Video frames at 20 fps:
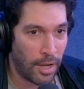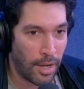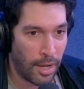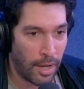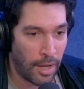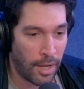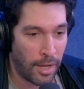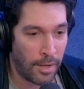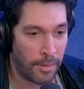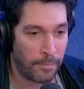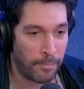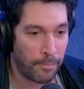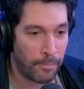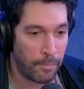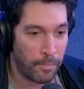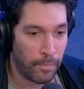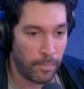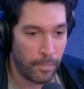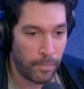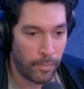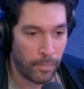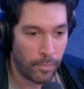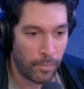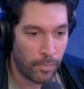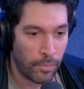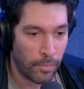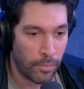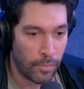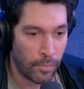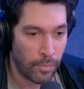um
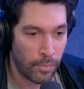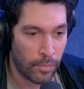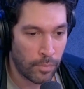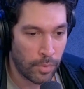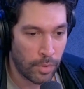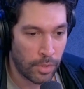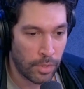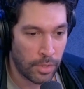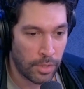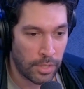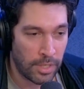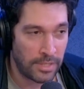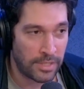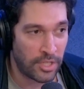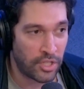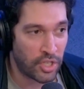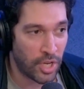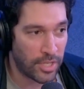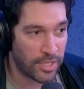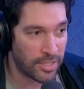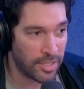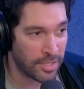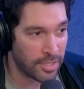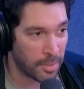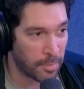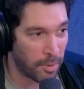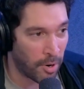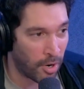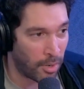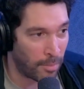he's a Justice
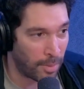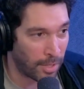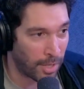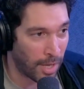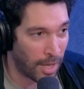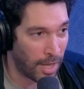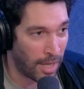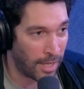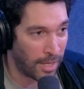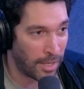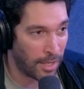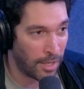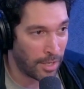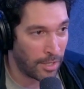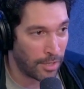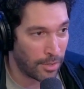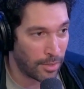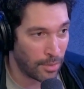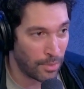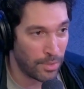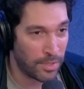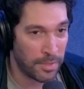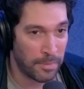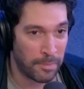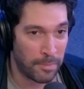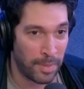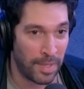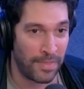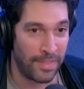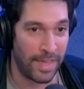Department guy who's
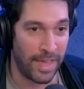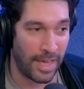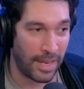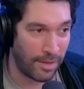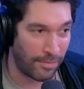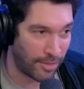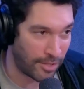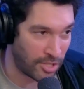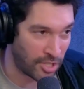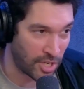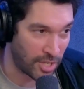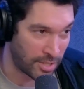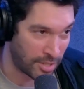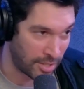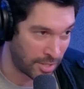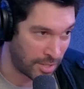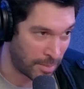been the head of the Justice